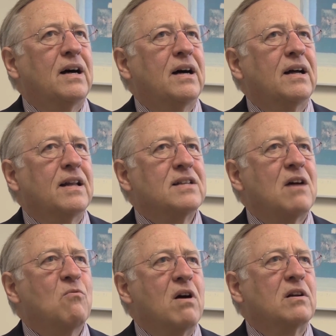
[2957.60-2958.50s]
Unless I
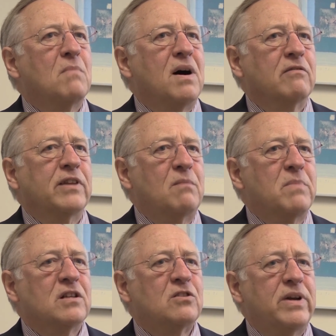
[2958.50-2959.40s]
walked a mile in the
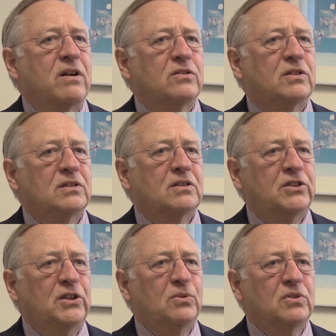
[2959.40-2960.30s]
administrator's
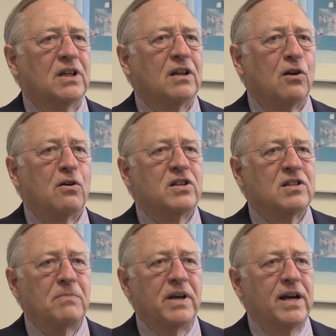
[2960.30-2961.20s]
shoes and learned
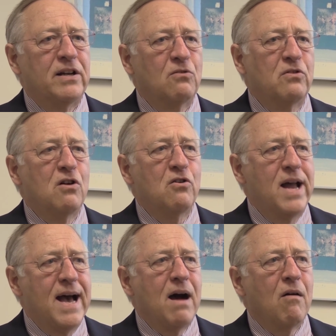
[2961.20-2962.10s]
something I don't know
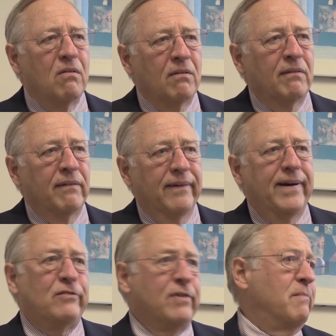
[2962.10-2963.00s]
now,
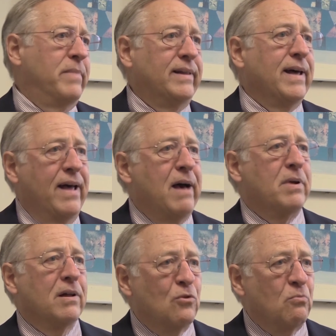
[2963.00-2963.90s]
I try to make that
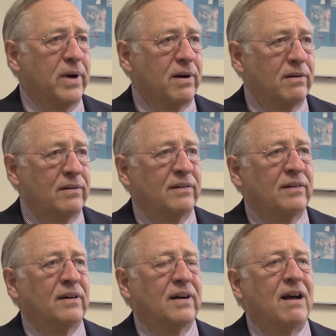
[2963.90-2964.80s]
happen a little better.
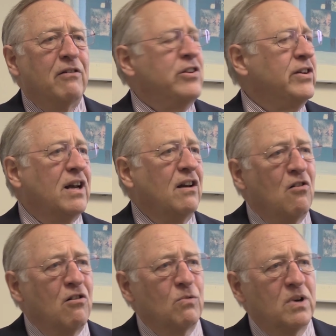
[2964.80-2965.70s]
How can you get
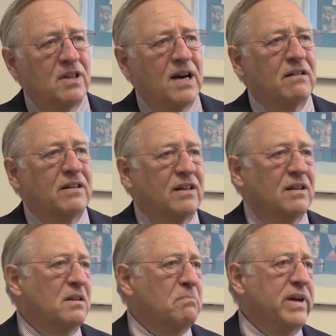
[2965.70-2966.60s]
along without
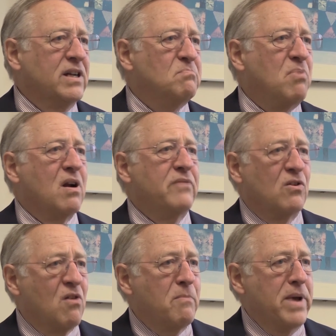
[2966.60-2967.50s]
the biggest part of
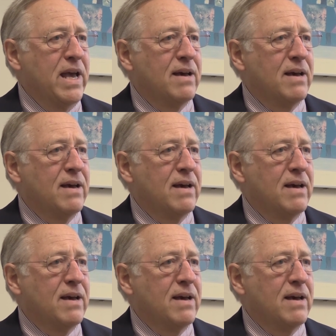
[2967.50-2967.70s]
your army,